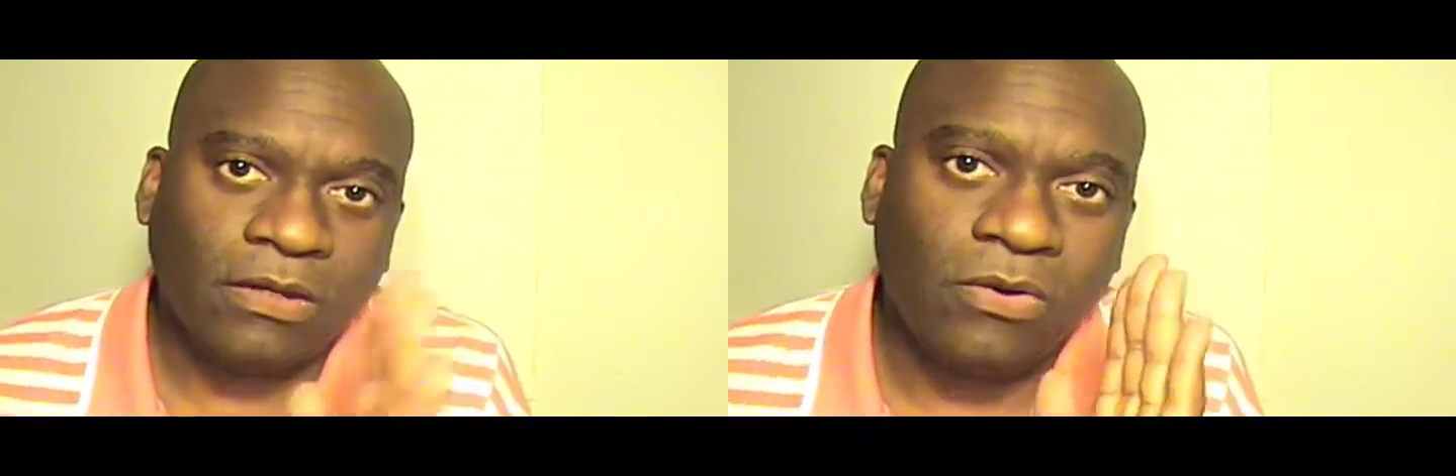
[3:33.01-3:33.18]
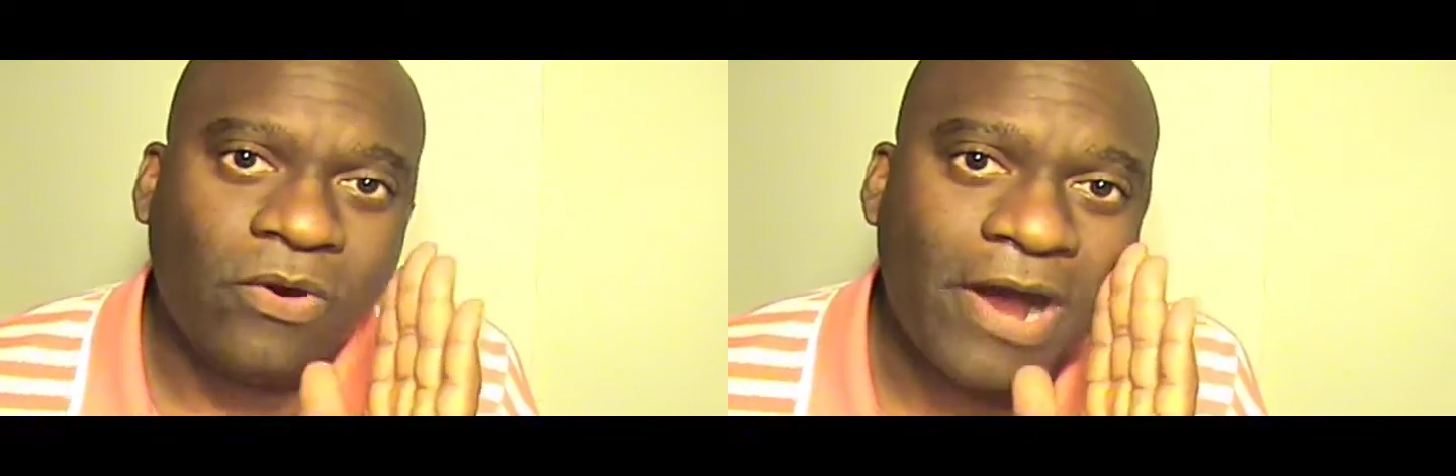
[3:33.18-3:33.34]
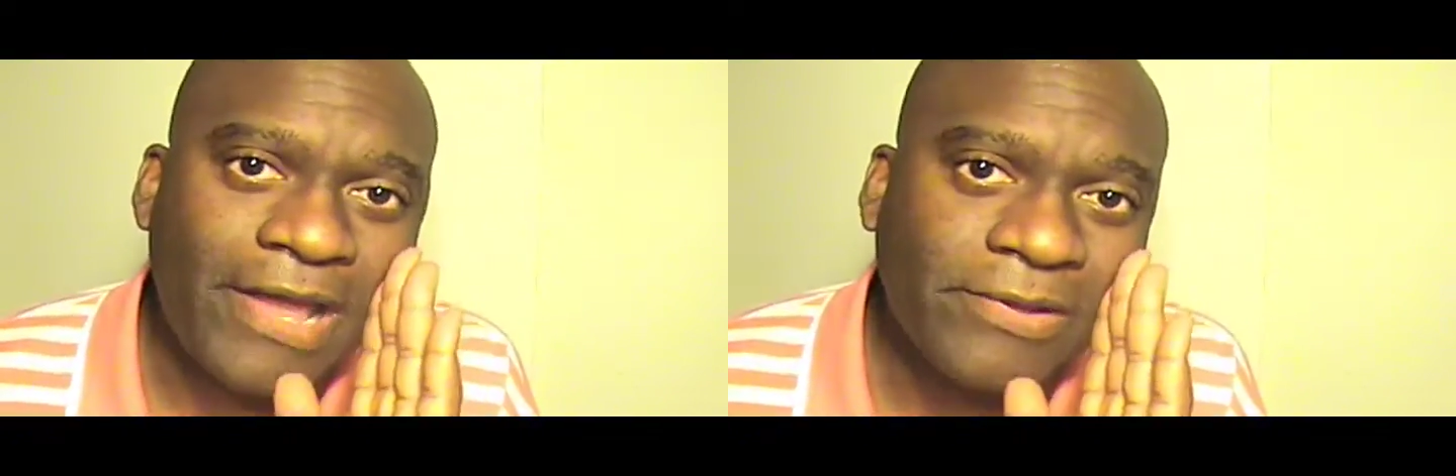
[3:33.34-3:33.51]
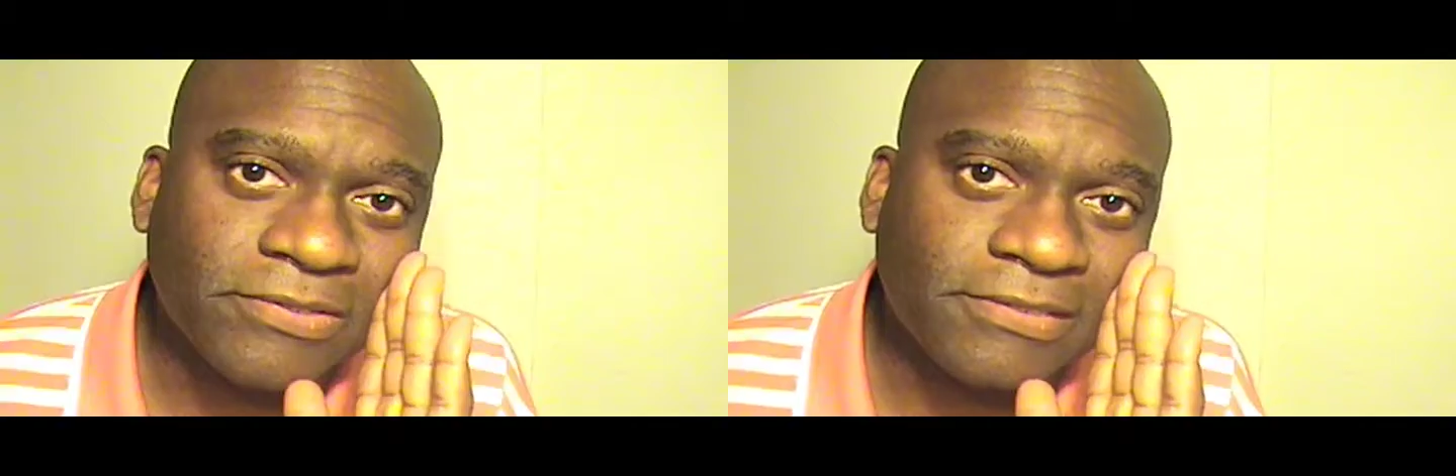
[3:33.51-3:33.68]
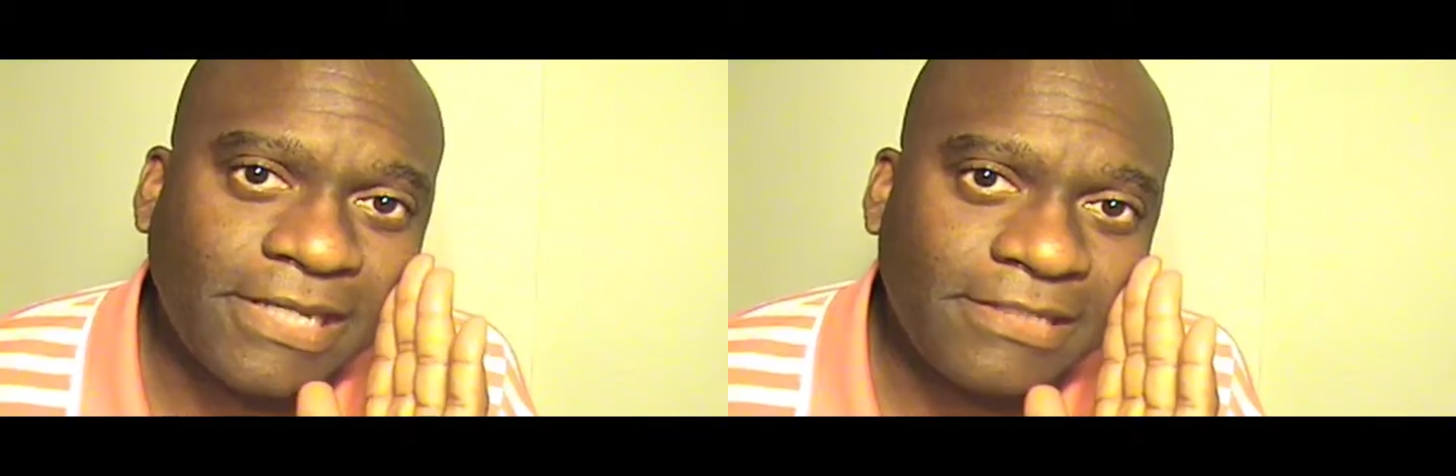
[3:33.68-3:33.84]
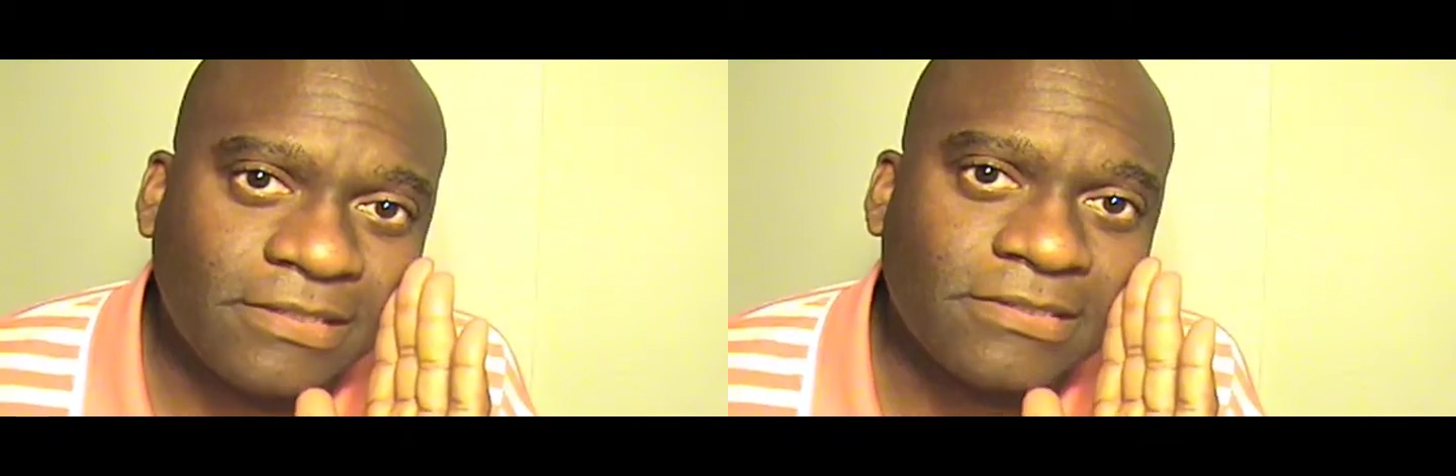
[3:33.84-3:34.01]
Ohio
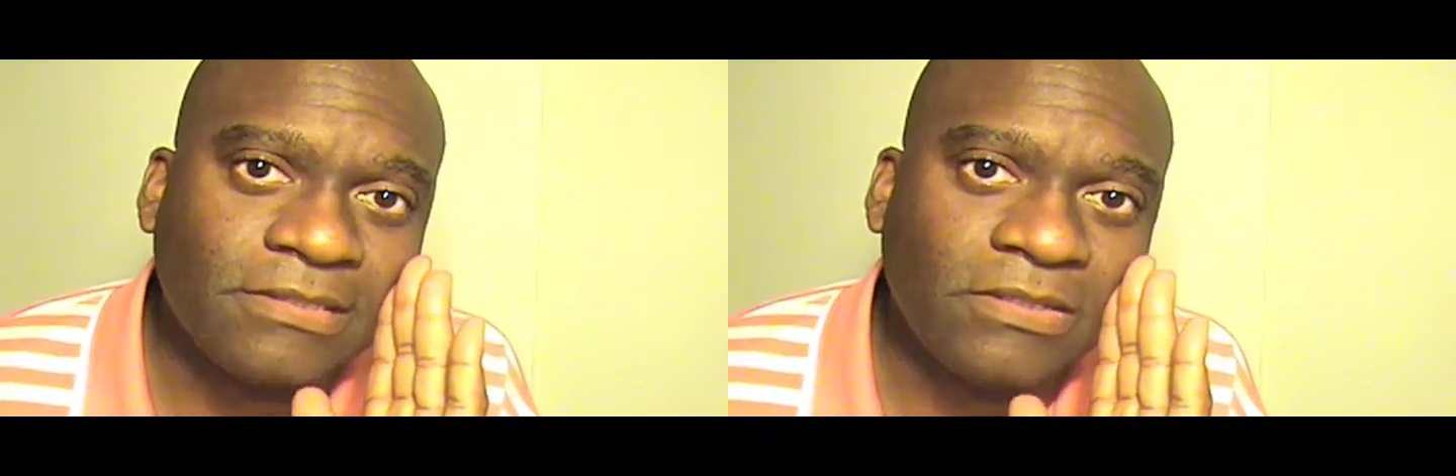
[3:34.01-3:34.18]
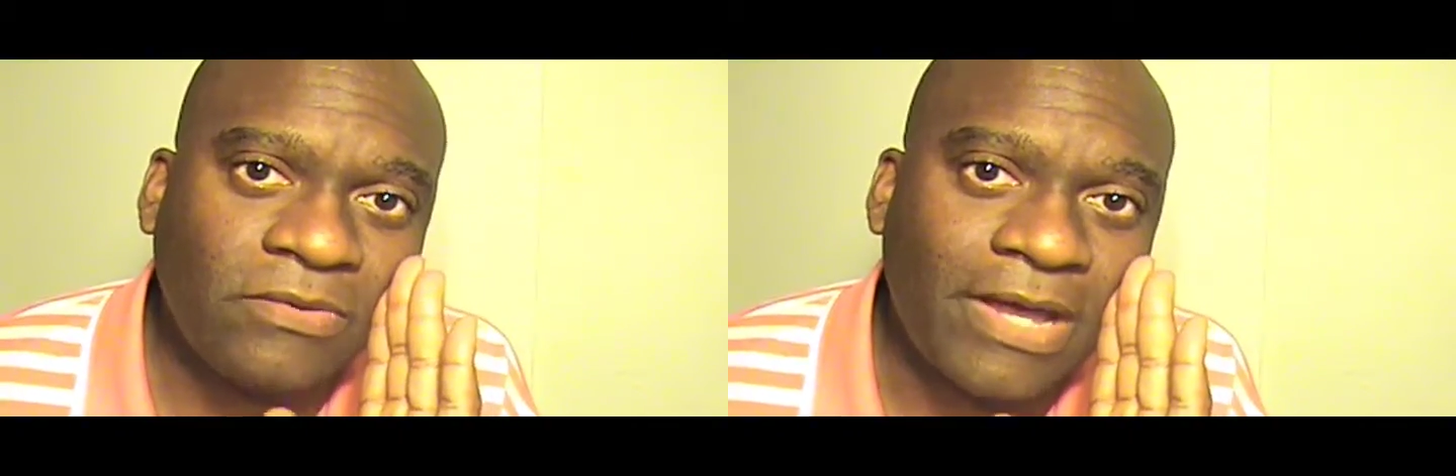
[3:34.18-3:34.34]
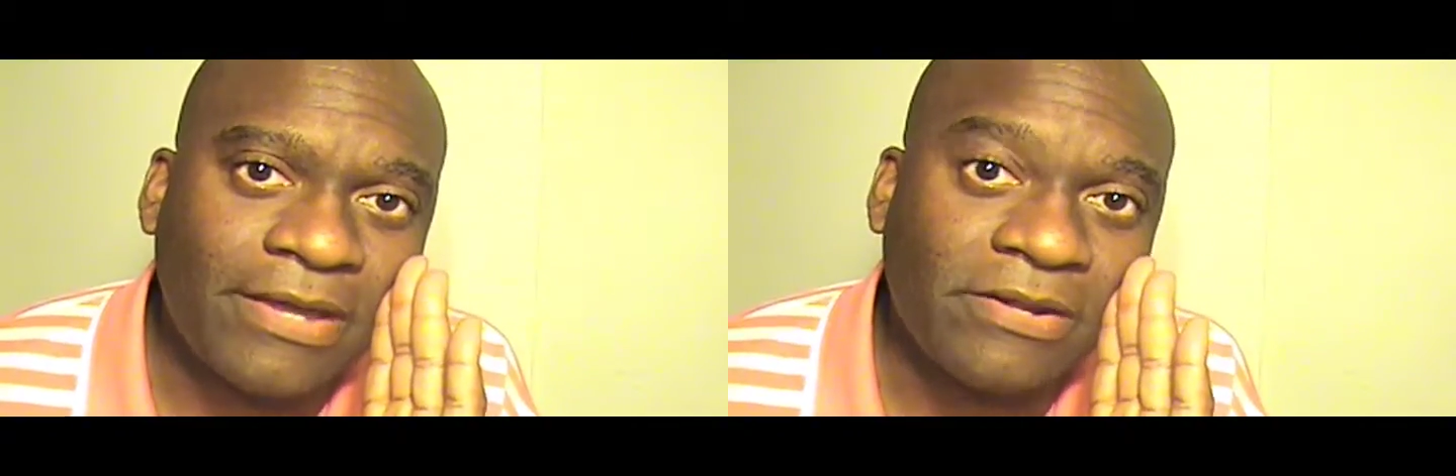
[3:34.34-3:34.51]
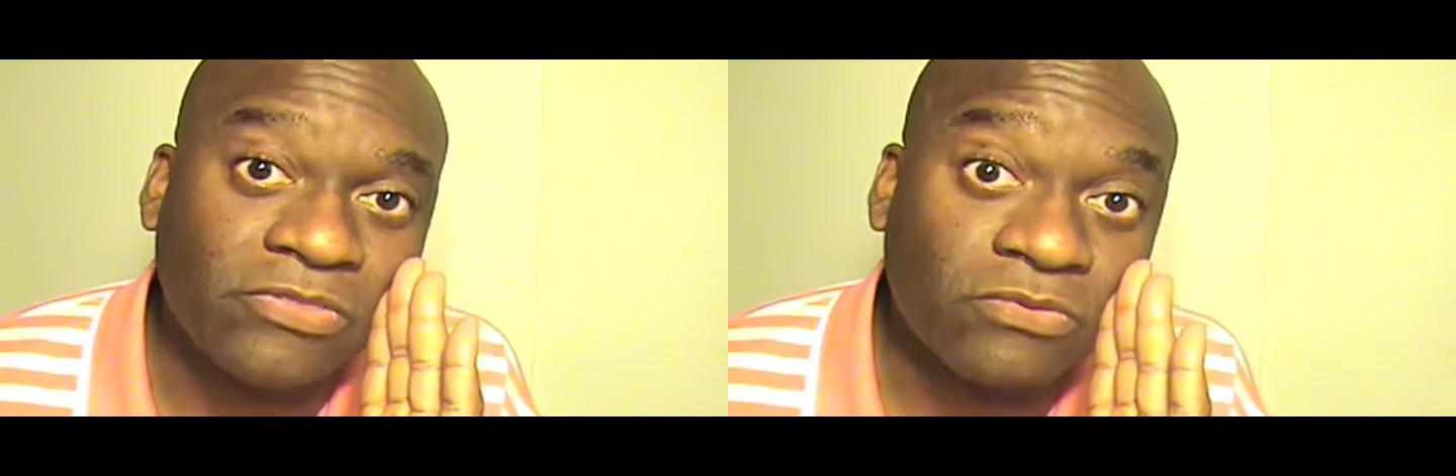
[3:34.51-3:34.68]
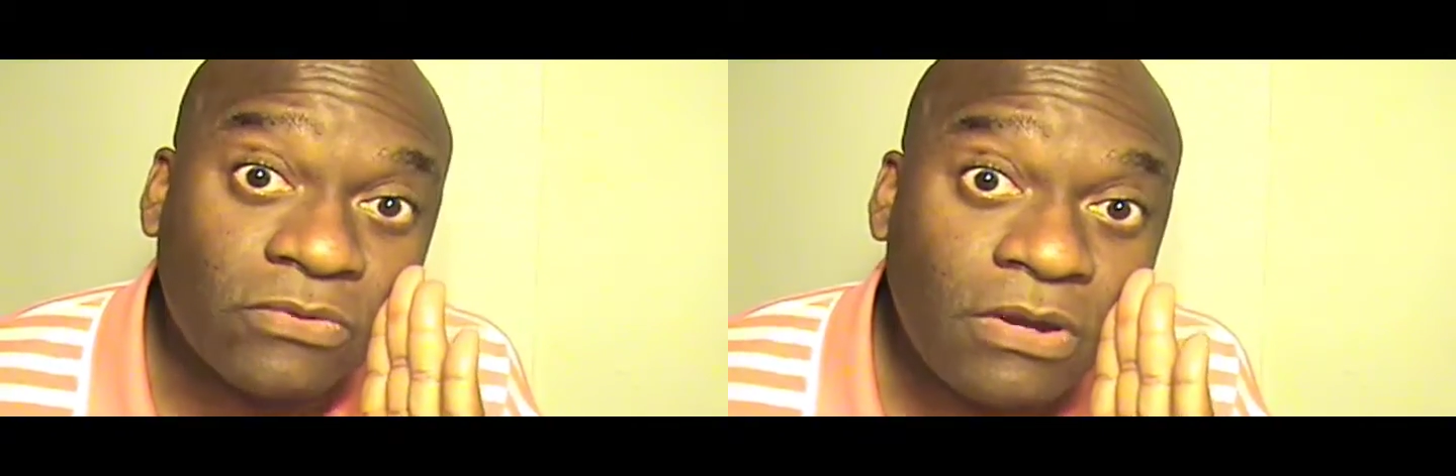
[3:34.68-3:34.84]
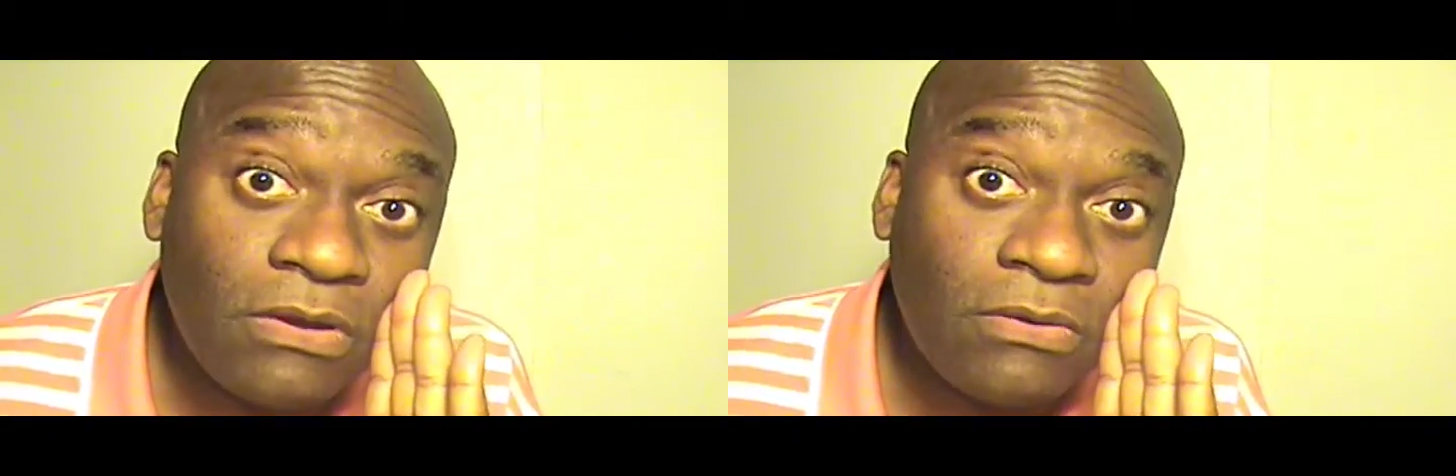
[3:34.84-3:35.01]
State doesn't know how to
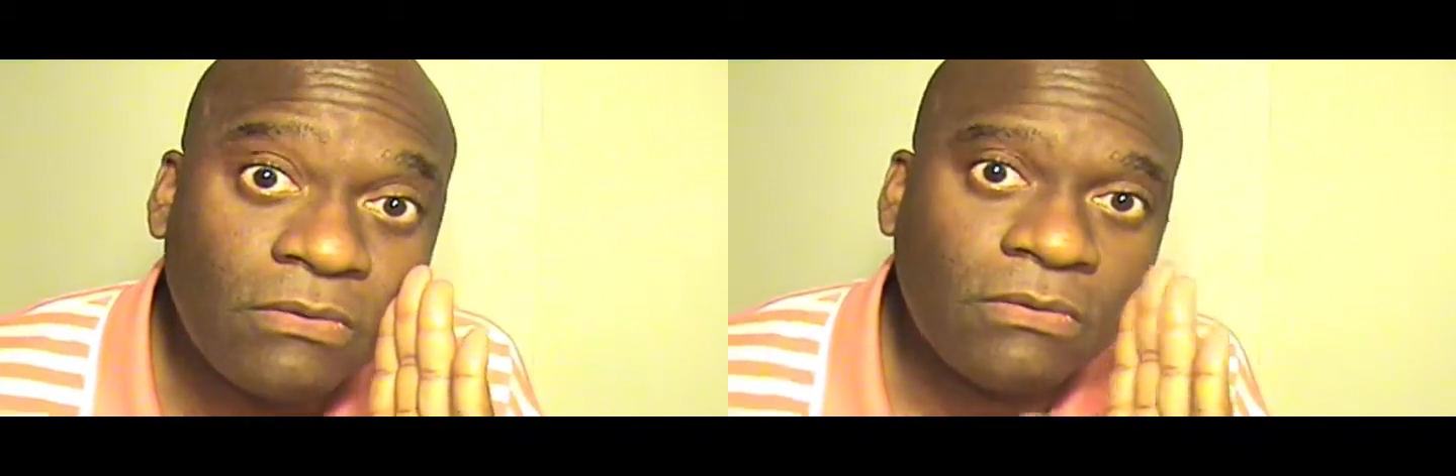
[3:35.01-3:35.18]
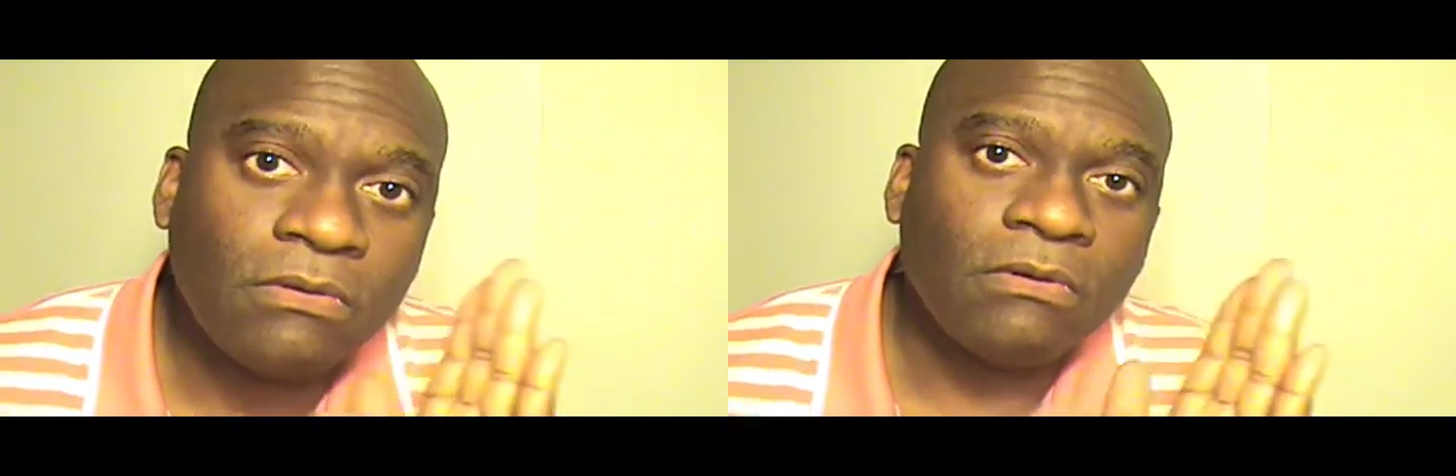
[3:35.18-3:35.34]
throw.